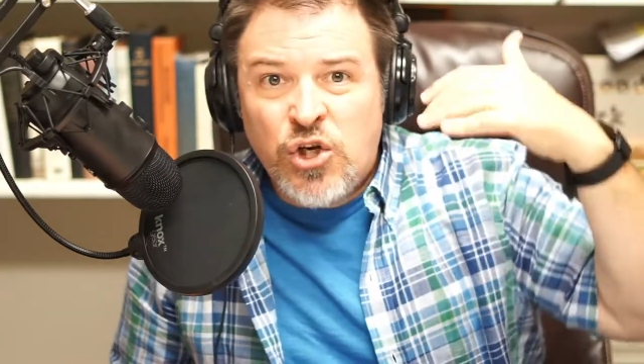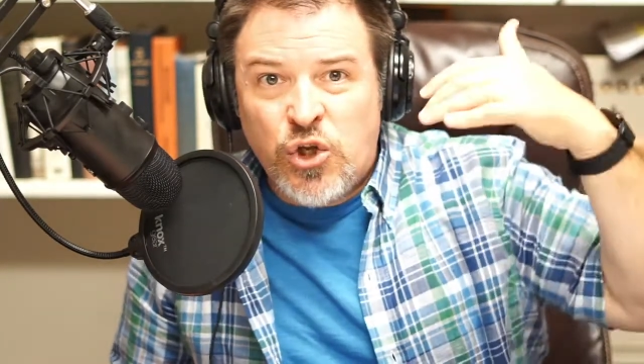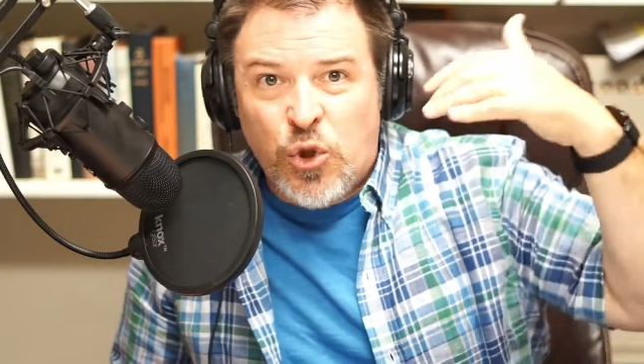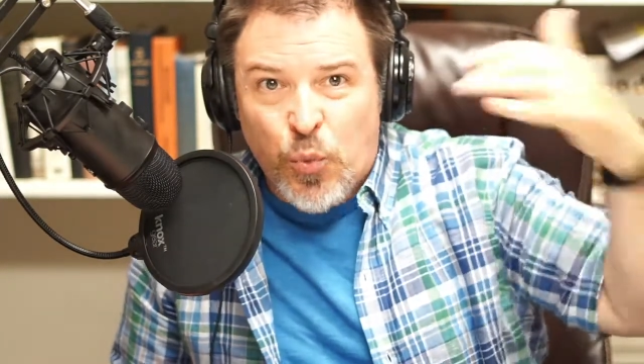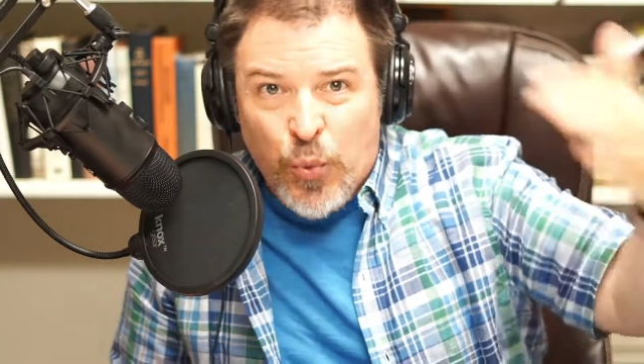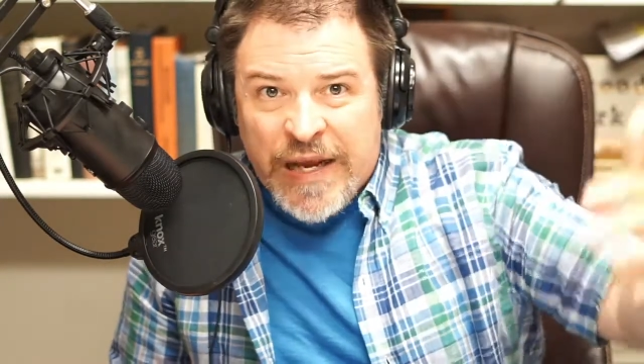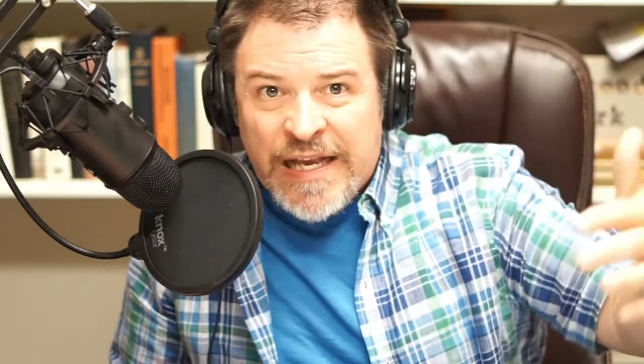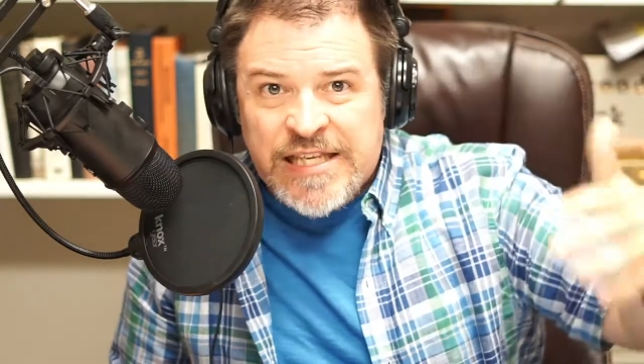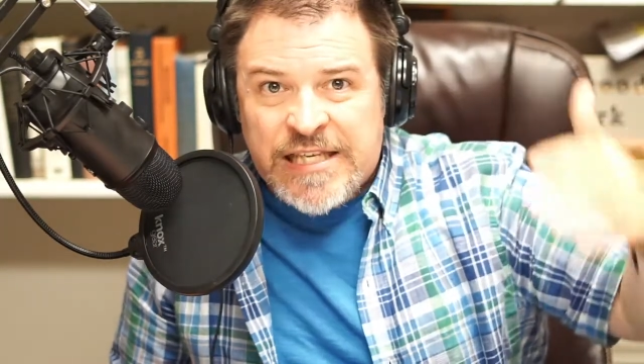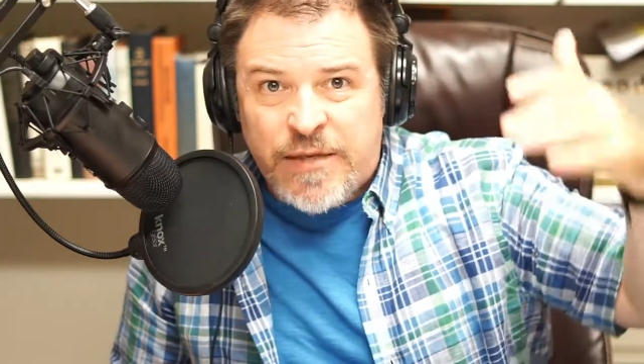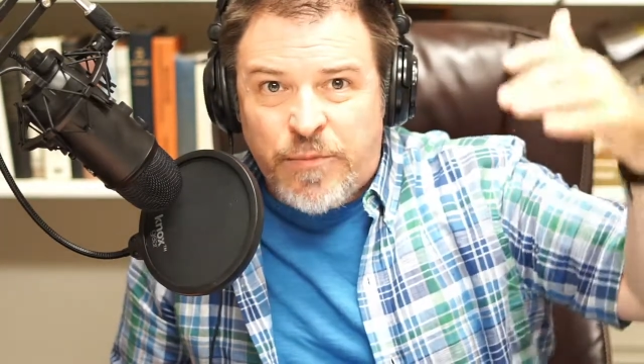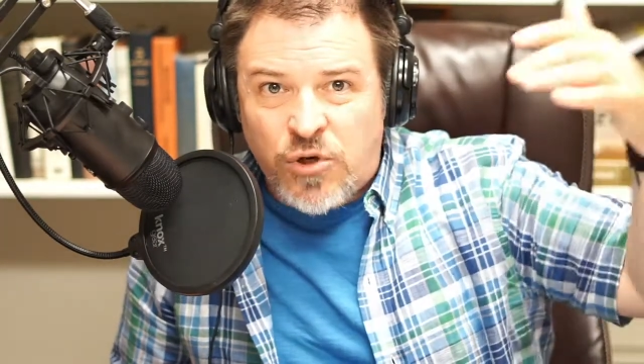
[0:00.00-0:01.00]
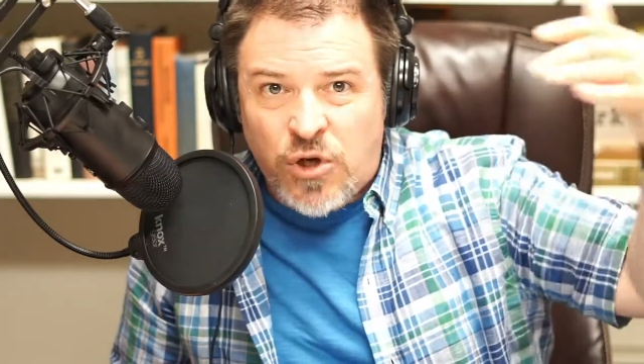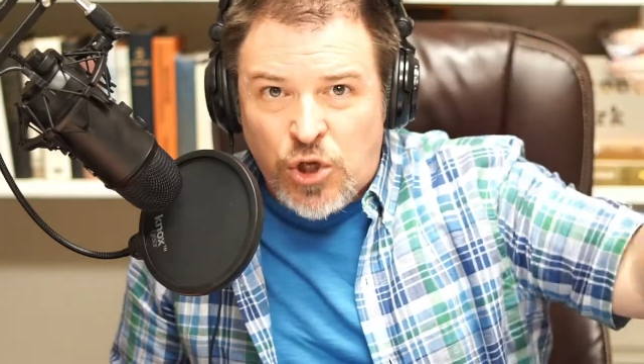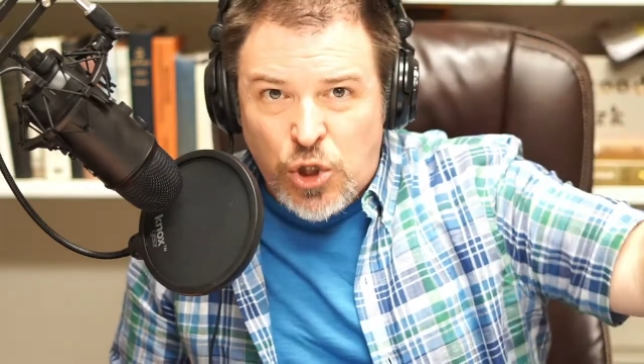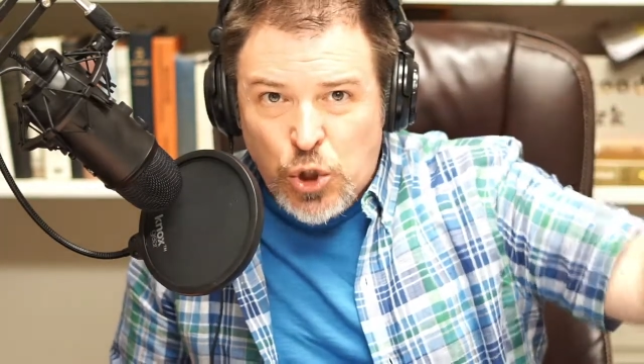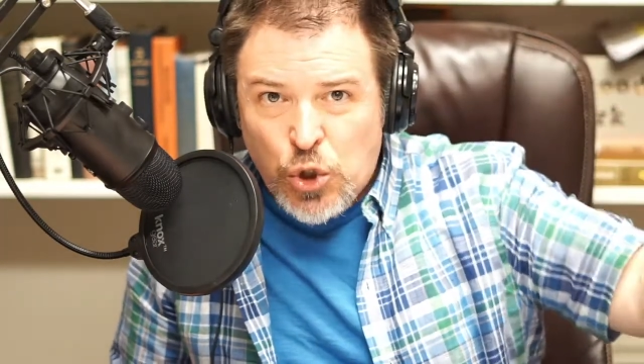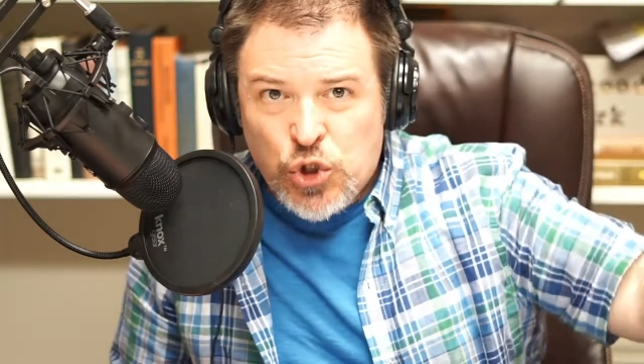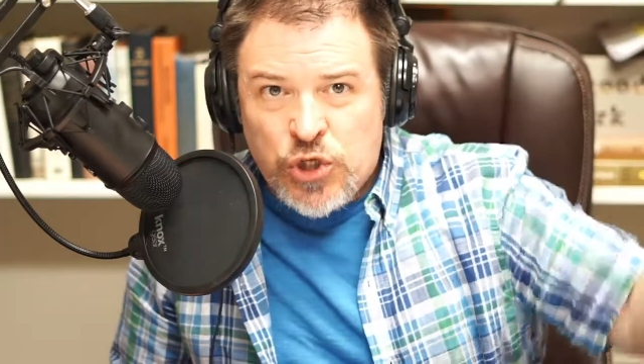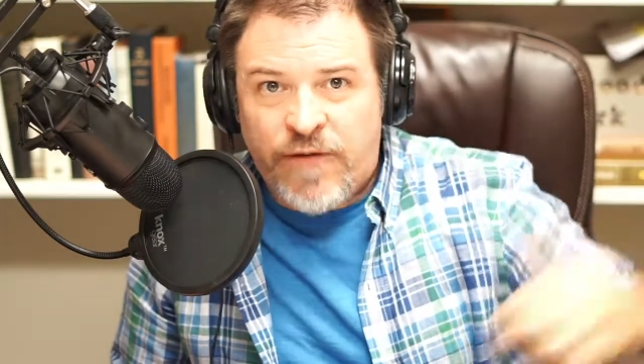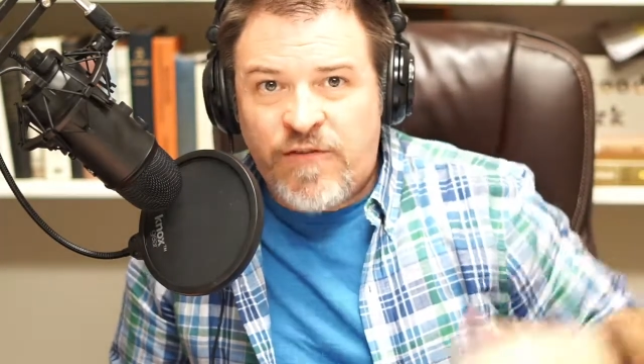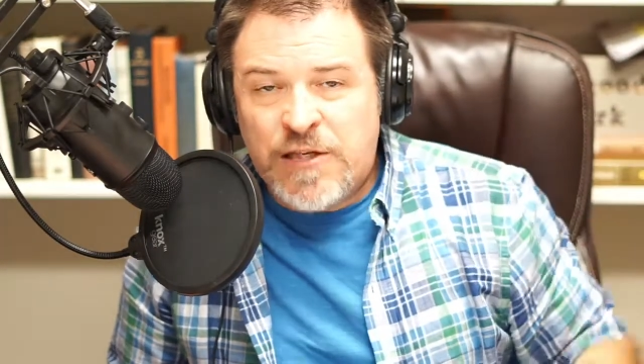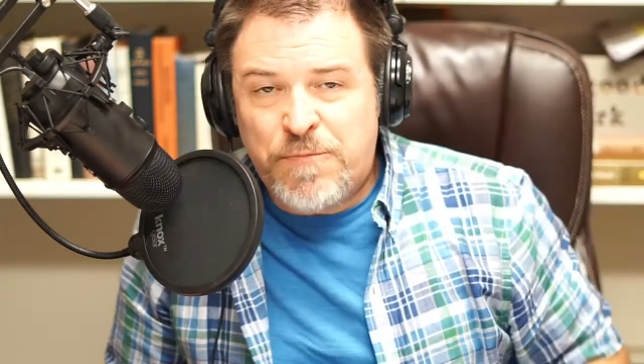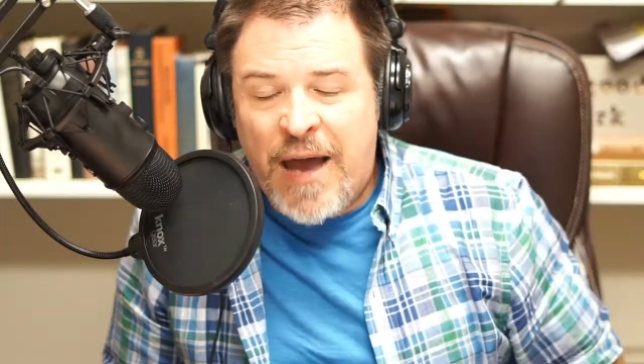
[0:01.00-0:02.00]
to the reasonable conclusion
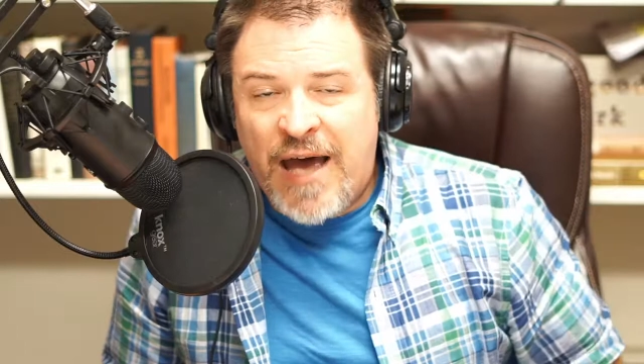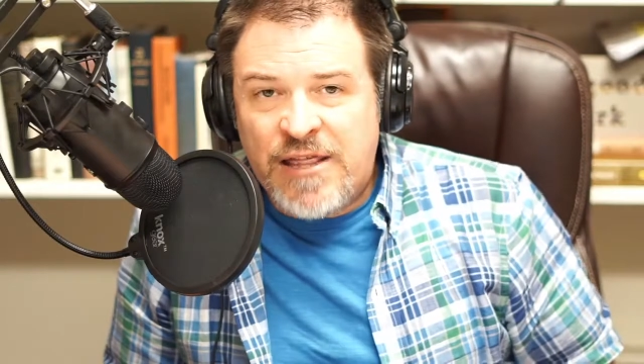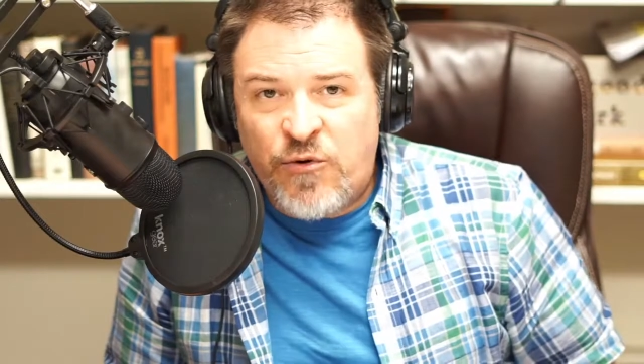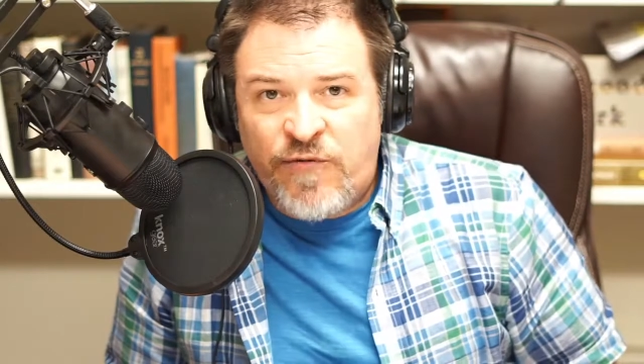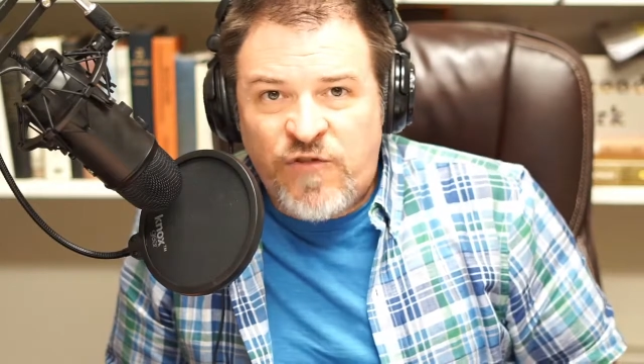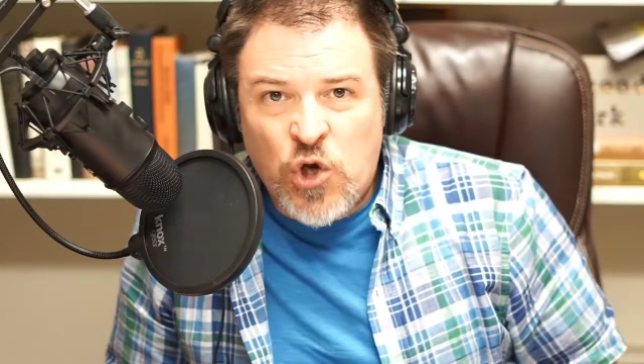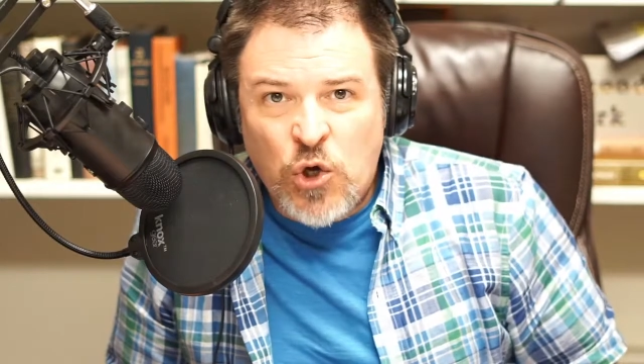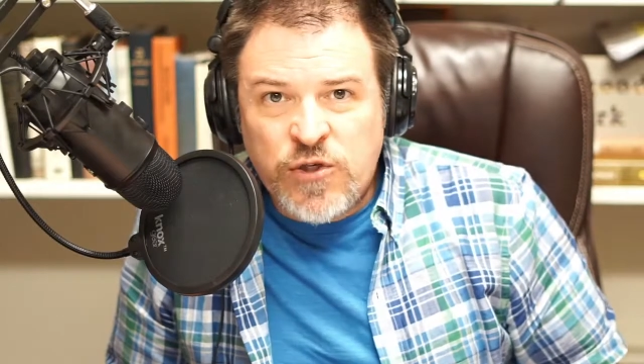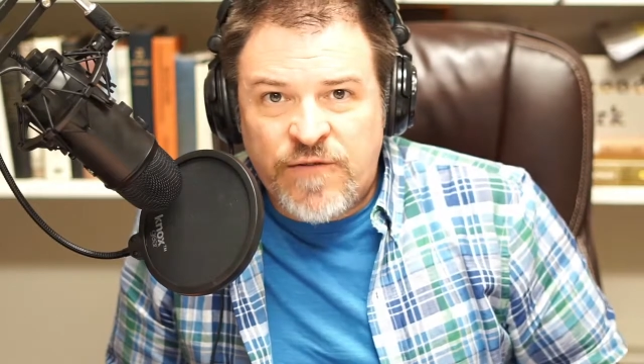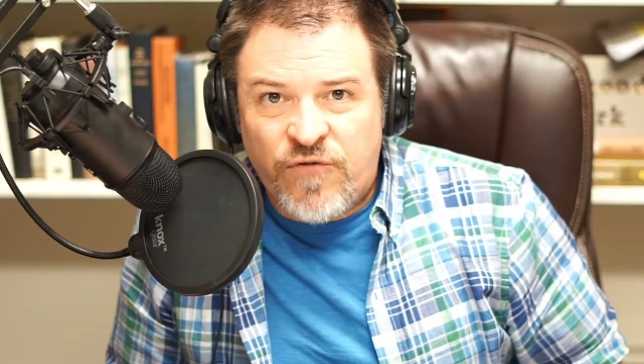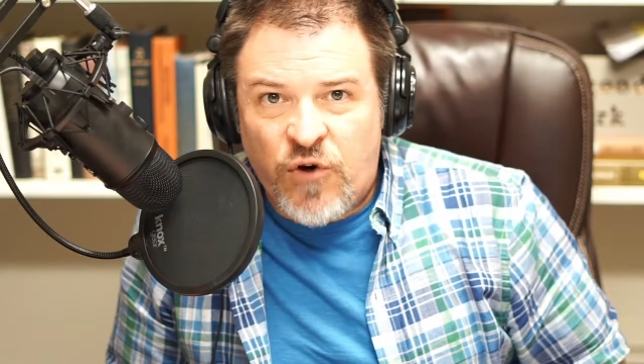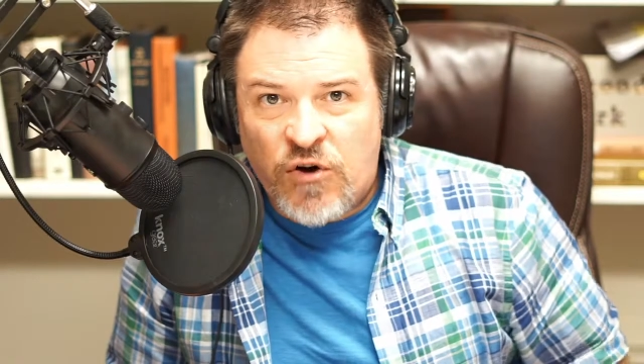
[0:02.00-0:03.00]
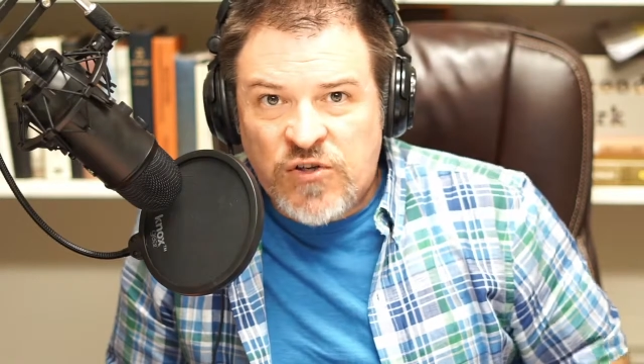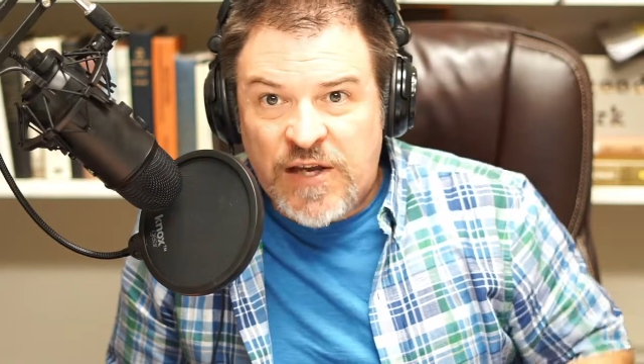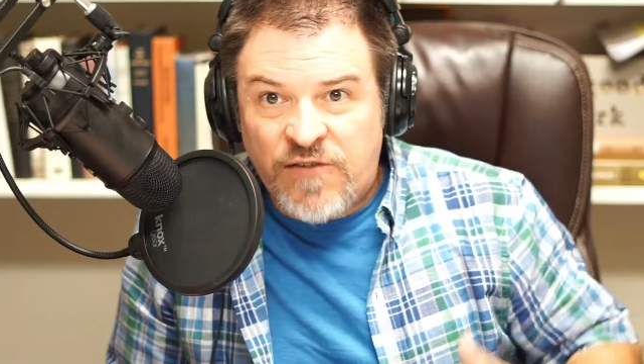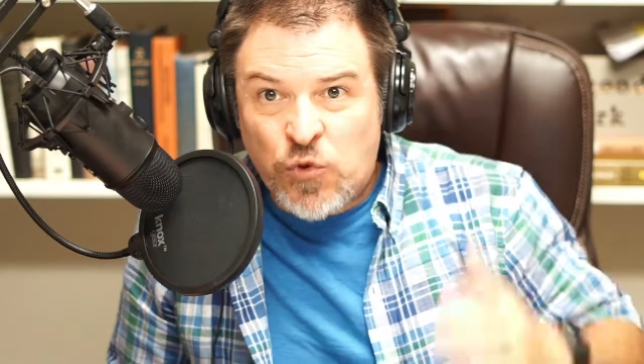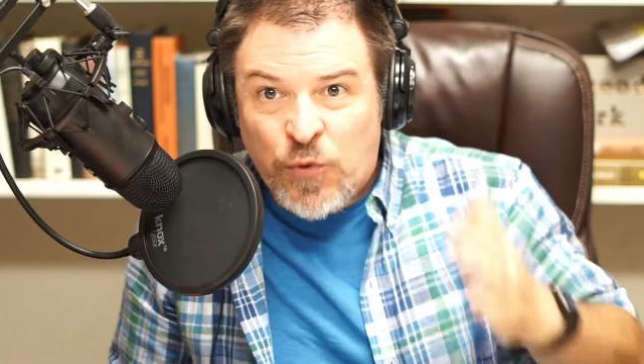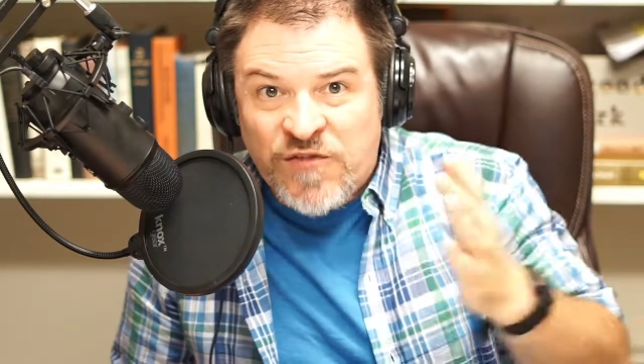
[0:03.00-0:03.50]
of this path that we've chosen for ourselves,